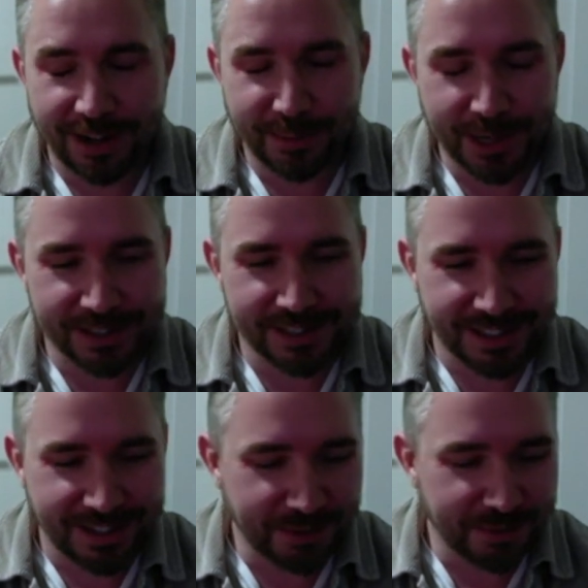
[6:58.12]
because
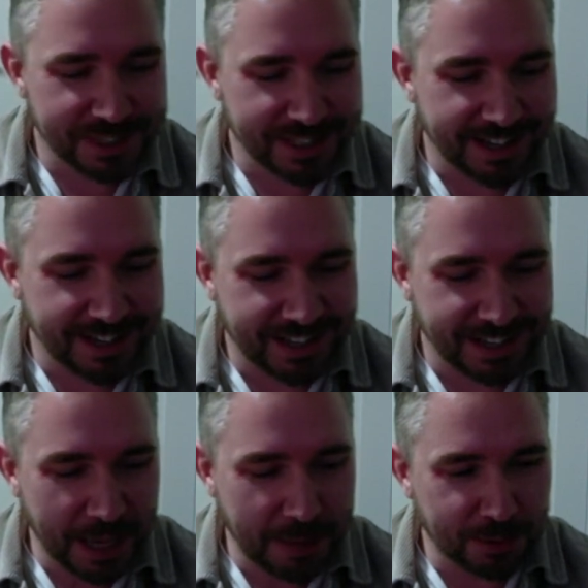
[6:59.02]
uh, obviously I, I,
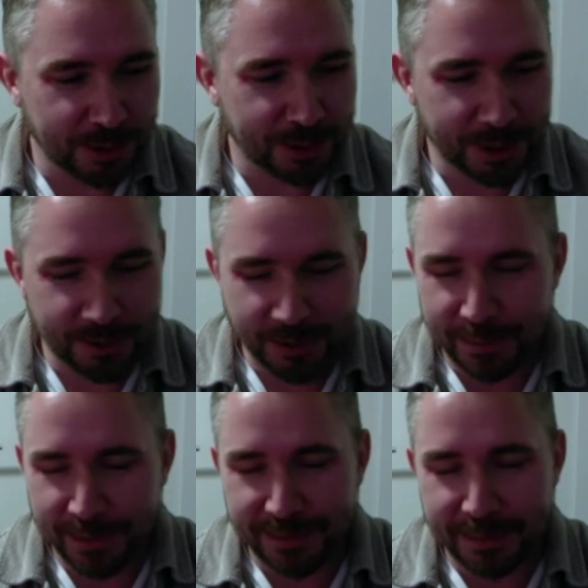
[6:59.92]
came to learn quite a
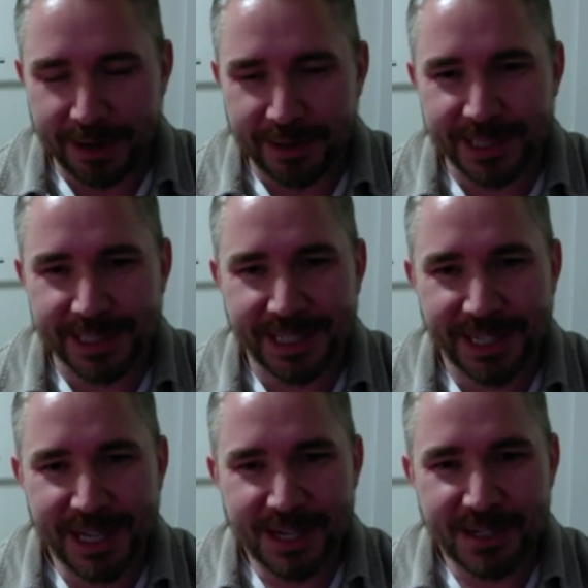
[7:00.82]
bit about it.
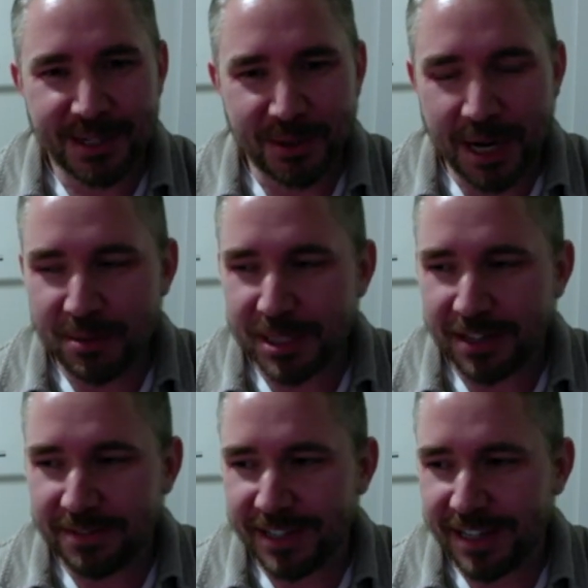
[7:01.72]
So I was
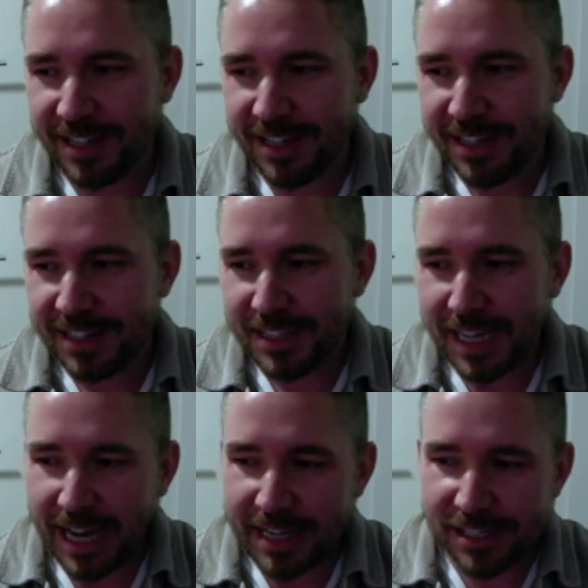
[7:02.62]
kind of a
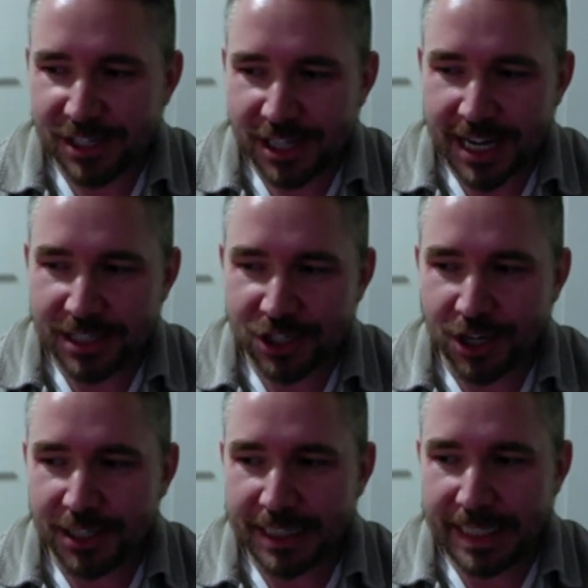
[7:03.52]
tax slash
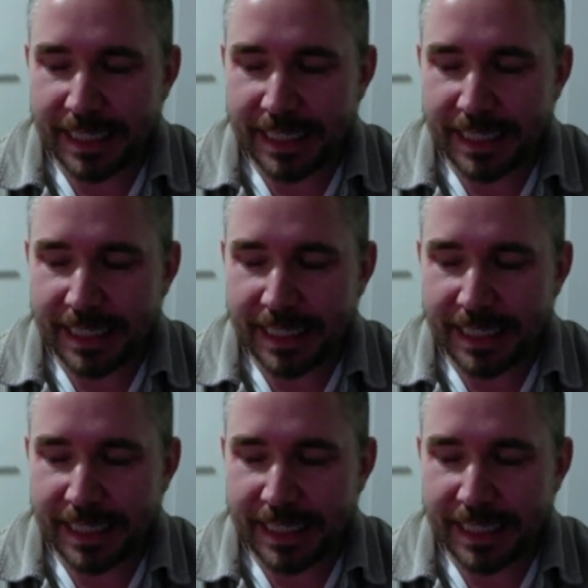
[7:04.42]
IT